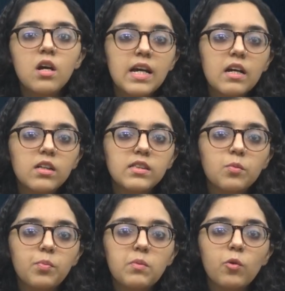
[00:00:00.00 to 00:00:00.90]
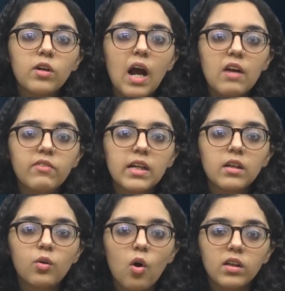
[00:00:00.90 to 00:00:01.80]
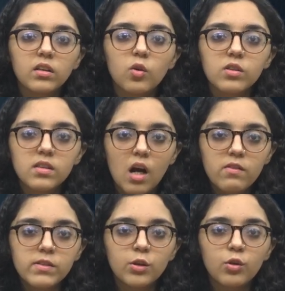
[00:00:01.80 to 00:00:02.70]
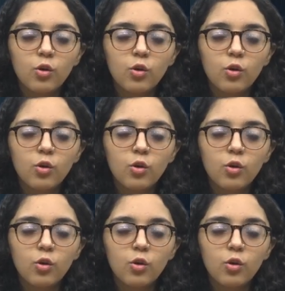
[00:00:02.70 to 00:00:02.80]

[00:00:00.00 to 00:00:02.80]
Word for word: Here is Supreme Court advocate Colin Gonzalves to